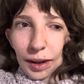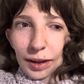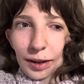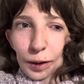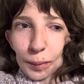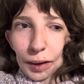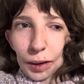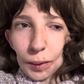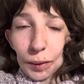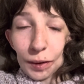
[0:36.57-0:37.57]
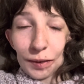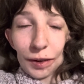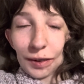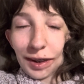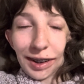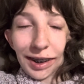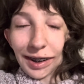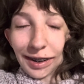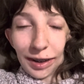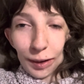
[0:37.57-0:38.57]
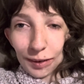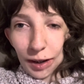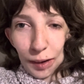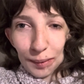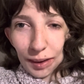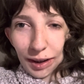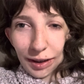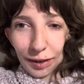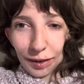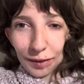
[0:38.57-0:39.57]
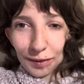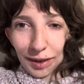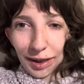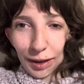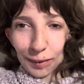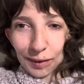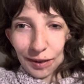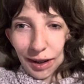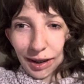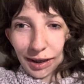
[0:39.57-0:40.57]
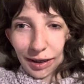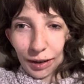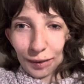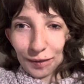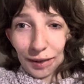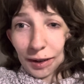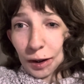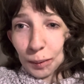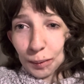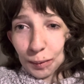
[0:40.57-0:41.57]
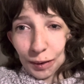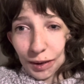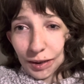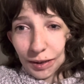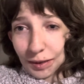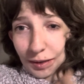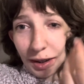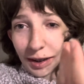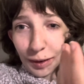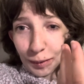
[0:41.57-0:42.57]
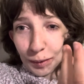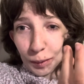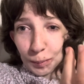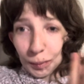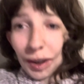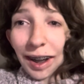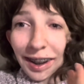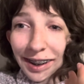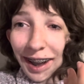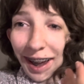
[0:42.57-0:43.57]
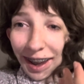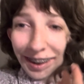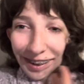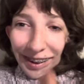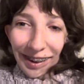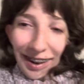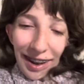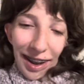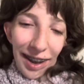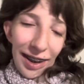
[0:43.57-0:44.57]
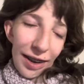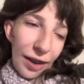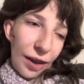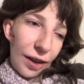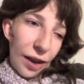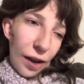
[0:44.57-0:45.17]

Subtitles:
deal with all of the craziness that was happening when they were trying to figure out what I had, and